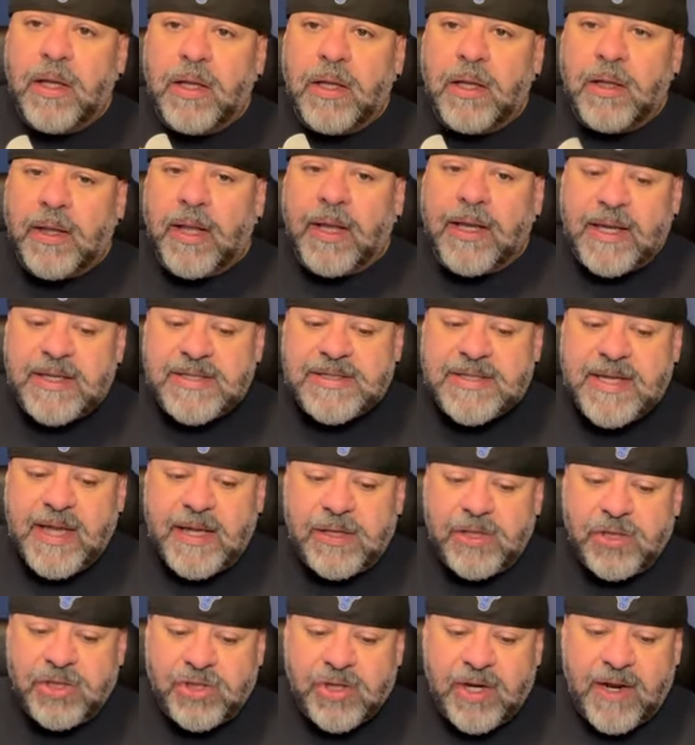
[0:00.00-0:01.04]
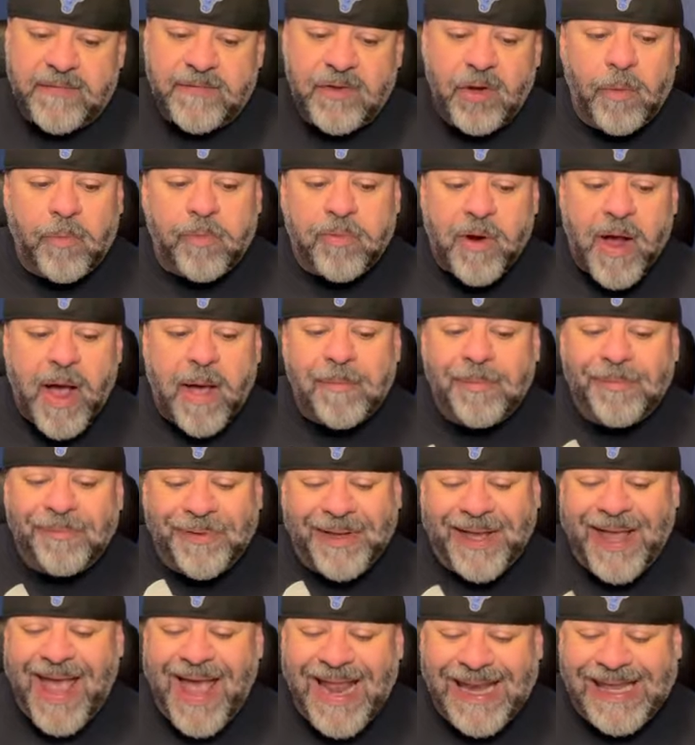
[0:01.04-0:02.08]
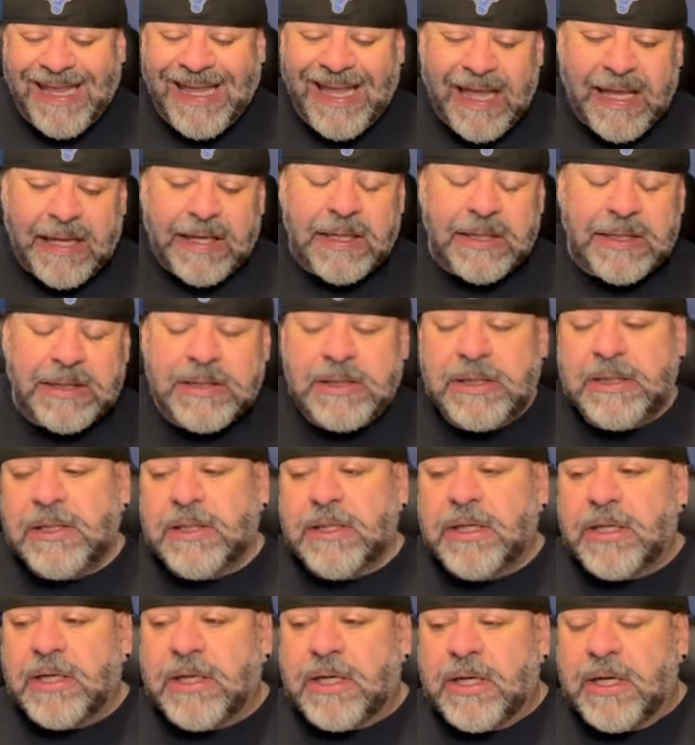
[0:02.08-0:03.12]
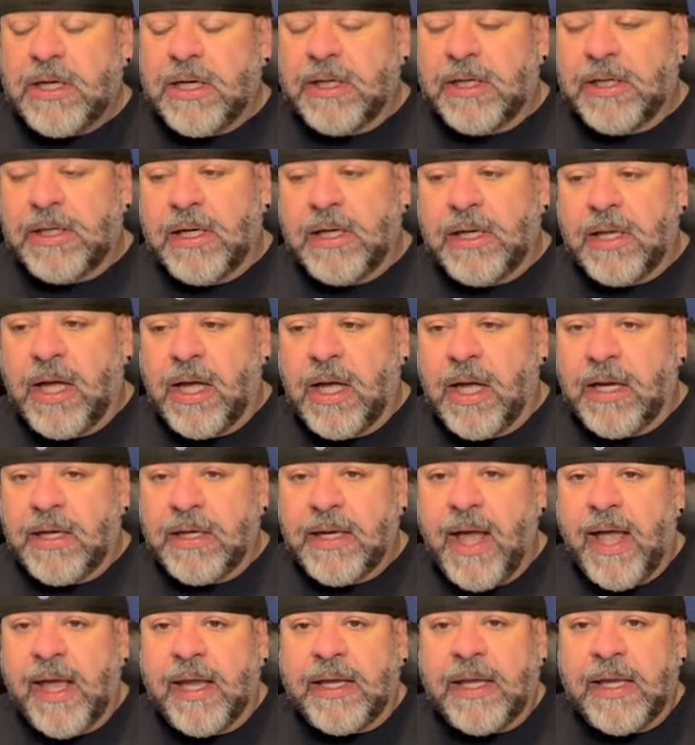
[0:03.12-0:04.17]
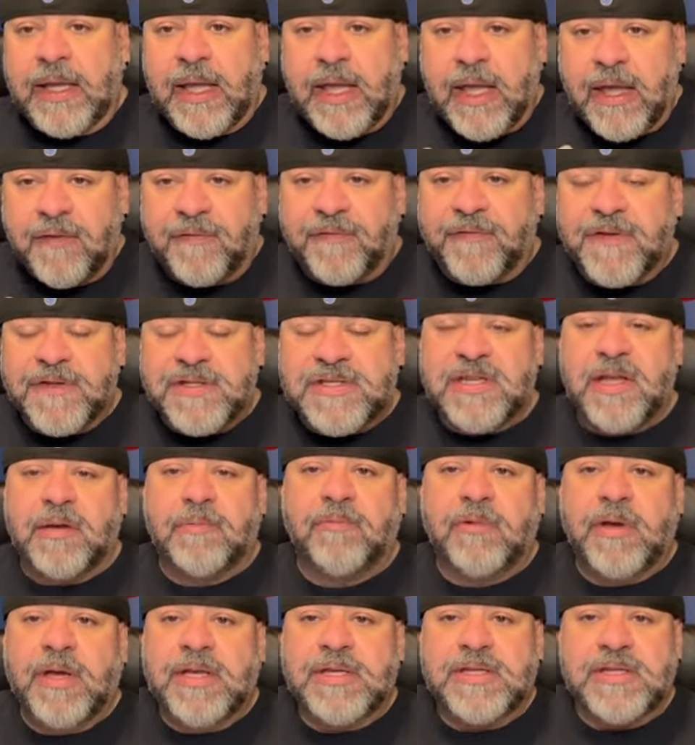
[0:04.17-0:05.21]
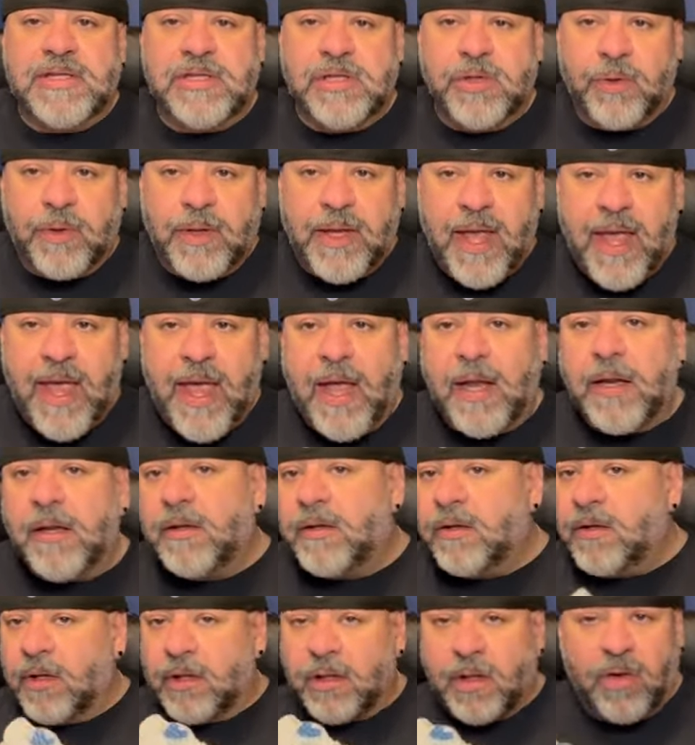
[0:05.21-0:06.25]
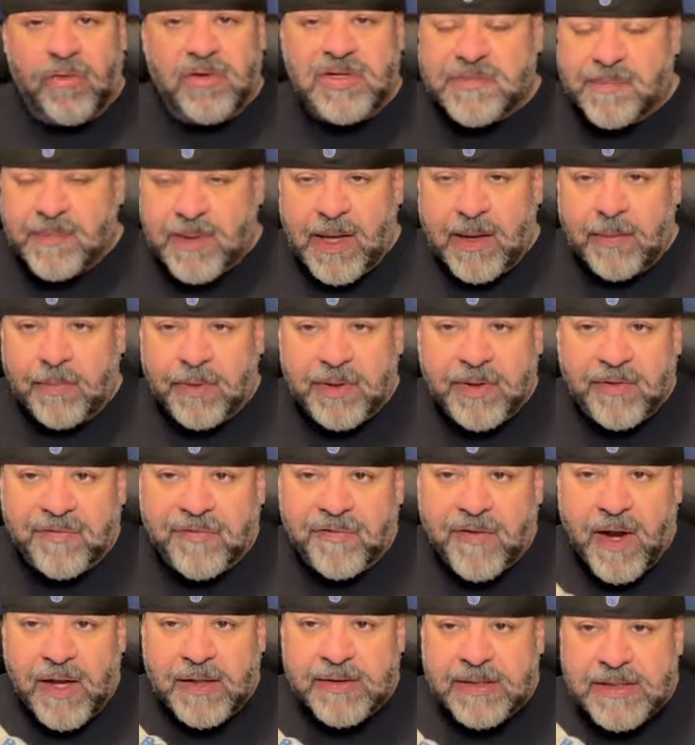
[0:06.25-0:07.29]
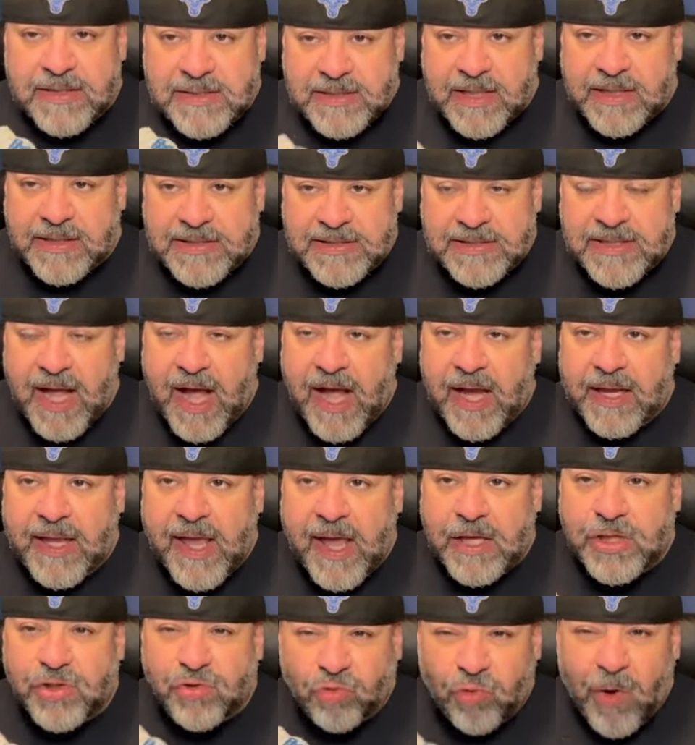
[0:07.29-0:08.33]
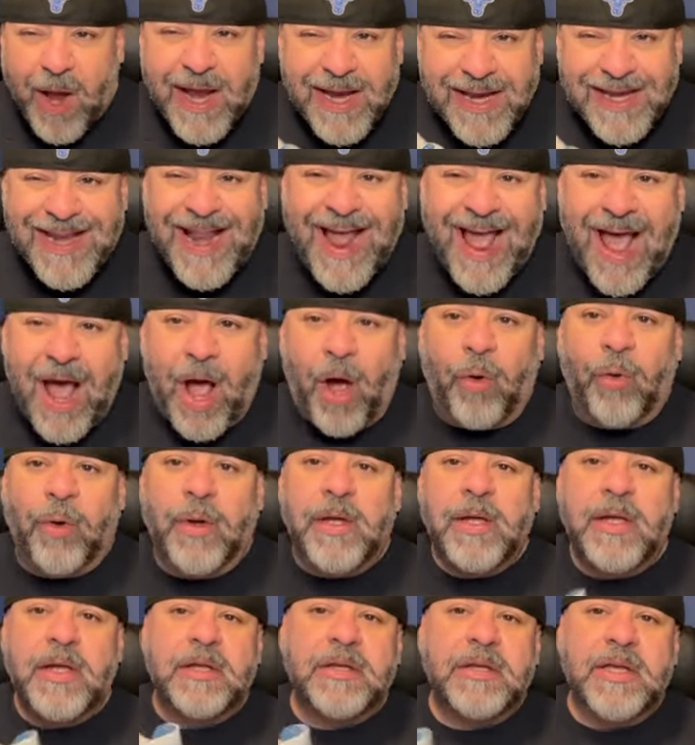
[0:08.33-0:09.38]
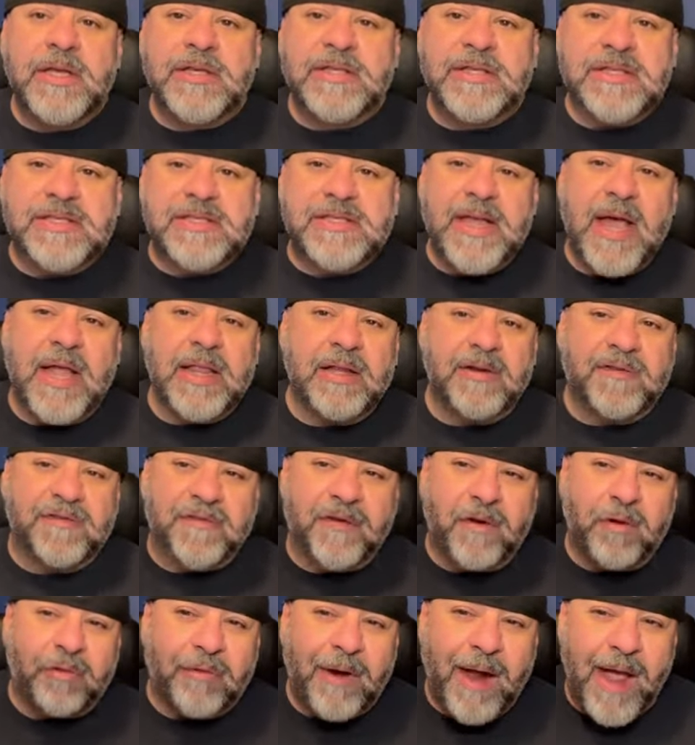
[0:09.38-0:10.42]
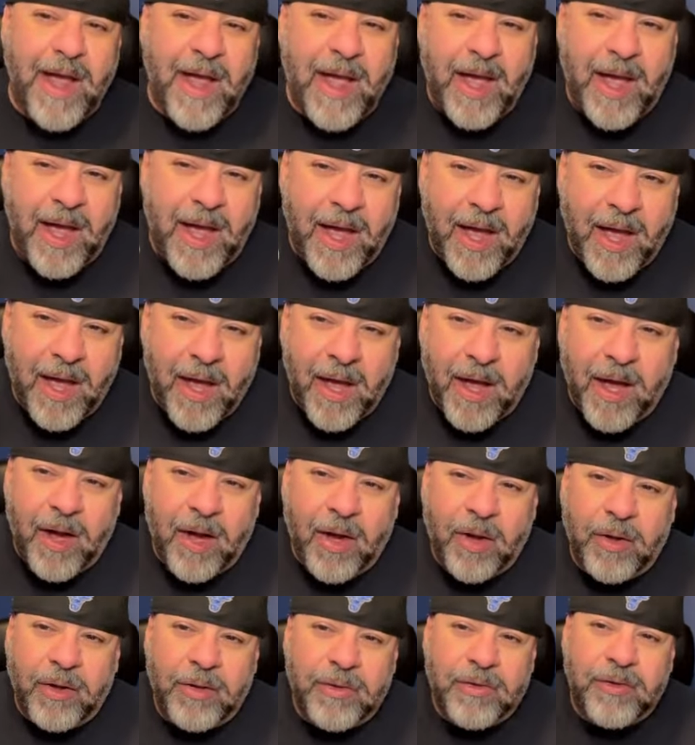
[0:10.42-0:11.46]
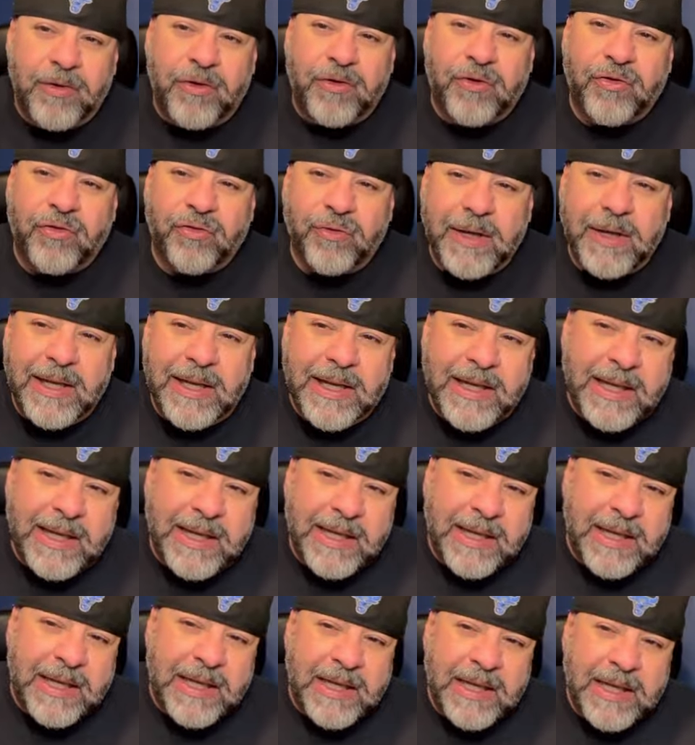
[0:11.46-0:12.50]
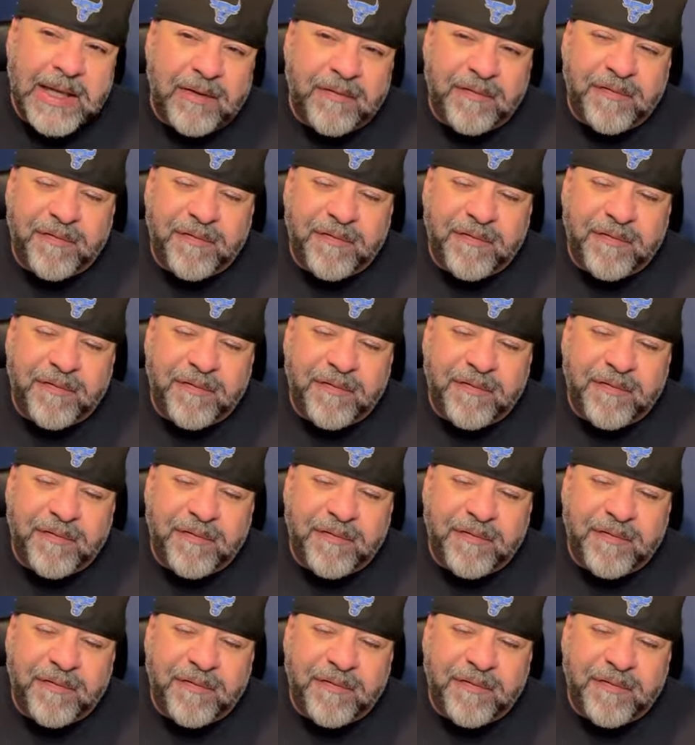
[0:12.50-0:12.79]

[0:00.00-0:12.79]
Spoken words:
like I said, you should have no problem getting it on Nike. If for some reason you can't, you'll always be able to find these on StockX. Right now, these are selling for around $350,